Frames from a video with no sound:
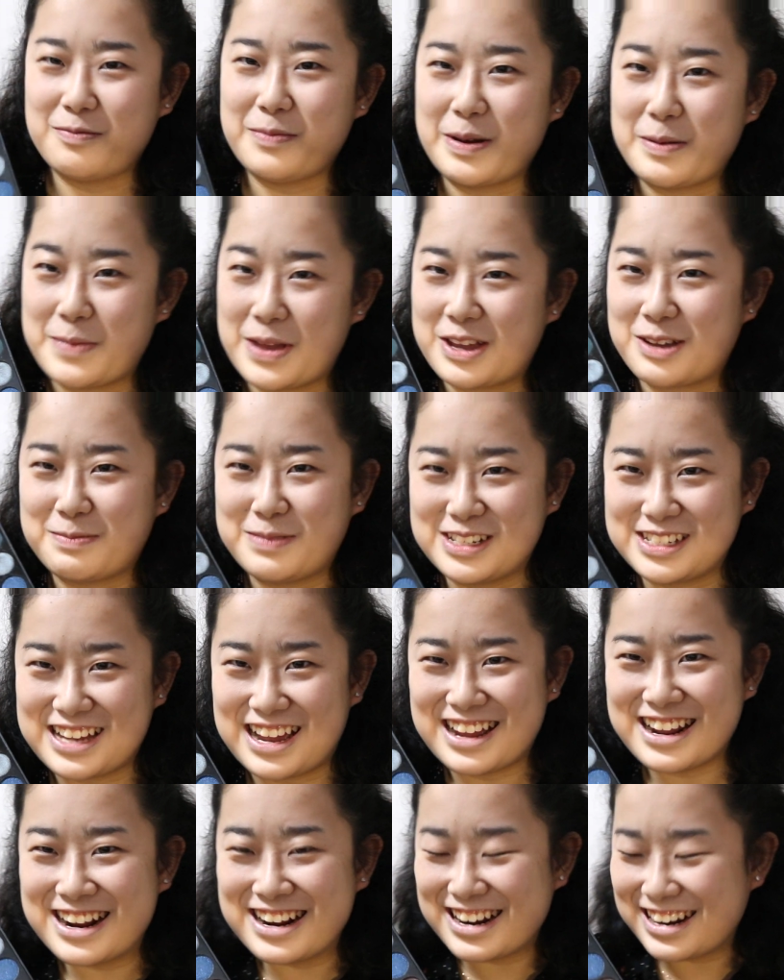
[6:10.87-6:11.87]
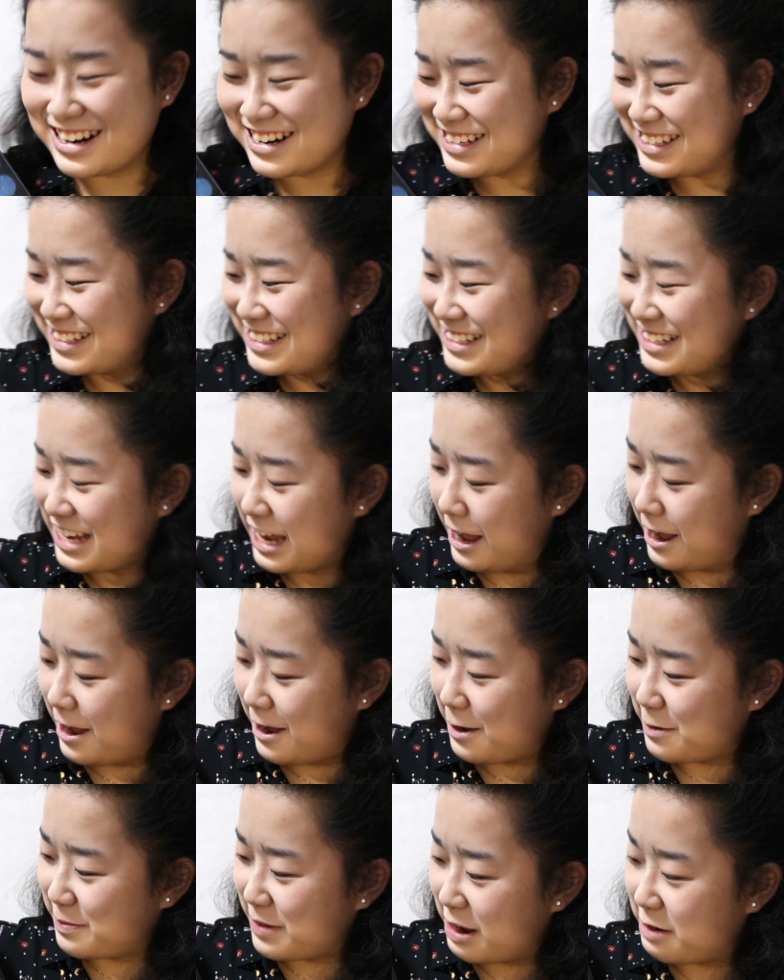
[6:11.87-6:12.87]
my makeup desires.
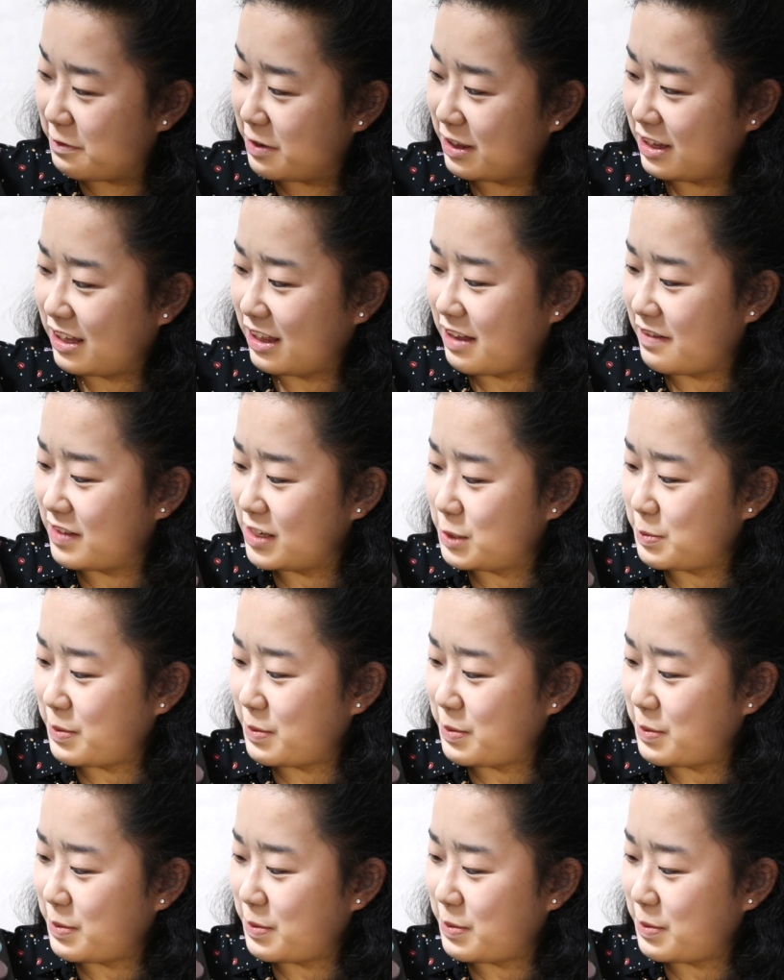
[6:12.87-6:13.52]
I really love this